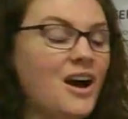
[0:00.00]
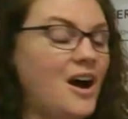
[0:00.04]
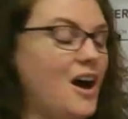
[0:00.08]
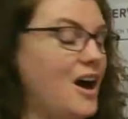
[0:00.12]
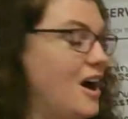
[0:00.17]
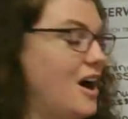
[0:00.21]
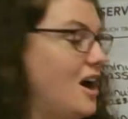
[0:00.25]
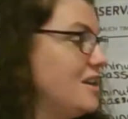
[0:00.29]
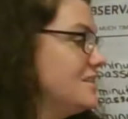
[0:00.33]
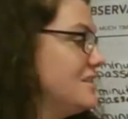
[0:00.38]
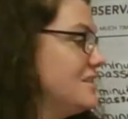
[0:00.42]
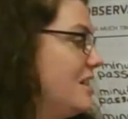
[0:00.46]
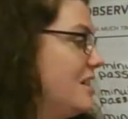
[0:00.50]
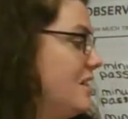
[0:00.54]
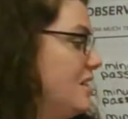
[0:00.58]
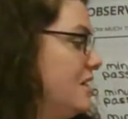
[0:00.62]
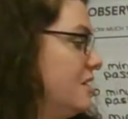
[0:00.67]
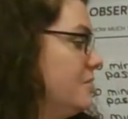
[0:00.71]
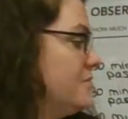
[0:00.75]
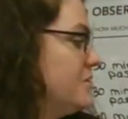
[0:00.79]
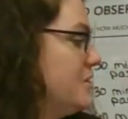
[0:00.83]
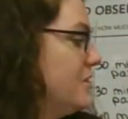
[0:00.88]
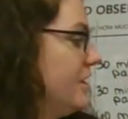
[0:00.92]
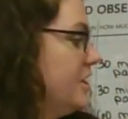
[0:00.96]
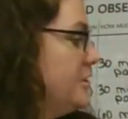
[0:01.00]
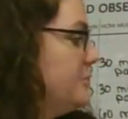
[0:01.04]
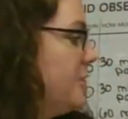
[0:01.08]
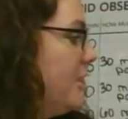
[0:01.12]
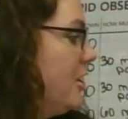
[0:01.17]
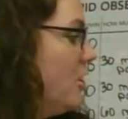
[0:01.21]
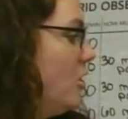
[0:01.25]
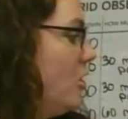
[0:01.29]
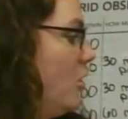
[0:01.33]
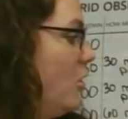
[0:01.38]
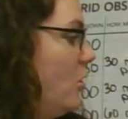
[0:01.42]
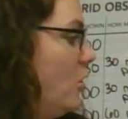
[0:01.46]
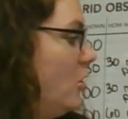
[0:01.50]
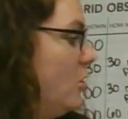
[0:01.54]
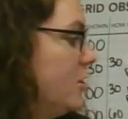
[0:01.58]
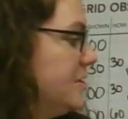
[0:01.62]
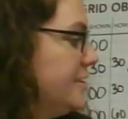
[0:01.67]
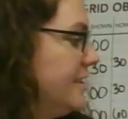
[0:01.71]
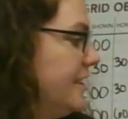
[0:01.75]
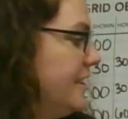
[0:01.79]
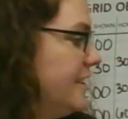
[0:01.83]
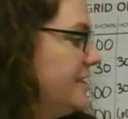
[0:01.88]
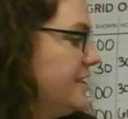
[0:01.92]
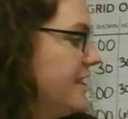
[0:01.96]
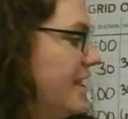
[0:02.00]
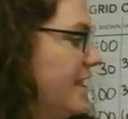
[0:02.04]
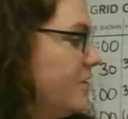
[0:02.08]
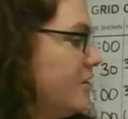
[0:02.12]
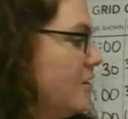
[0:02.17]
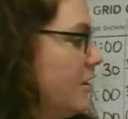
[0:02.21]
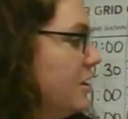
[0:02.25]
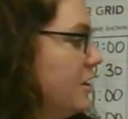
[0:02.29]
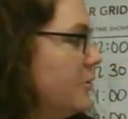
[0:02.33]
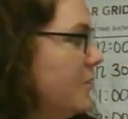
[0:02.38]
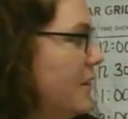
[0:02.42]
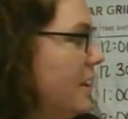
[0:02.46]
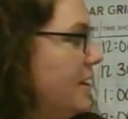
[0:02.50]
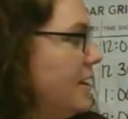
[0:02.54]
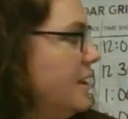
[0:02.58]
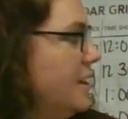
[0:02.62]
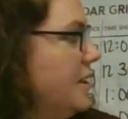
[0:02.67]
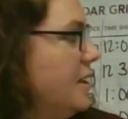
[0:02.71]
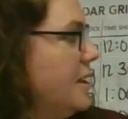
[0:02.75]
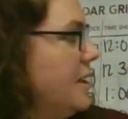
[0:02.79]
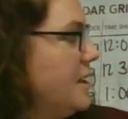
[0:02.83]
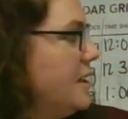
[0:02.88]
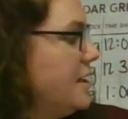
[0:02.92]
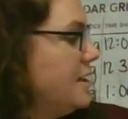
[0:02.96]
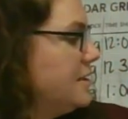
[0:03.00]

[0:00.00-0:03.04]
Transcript: Awesome. So let's put our whole day together. Are you ready?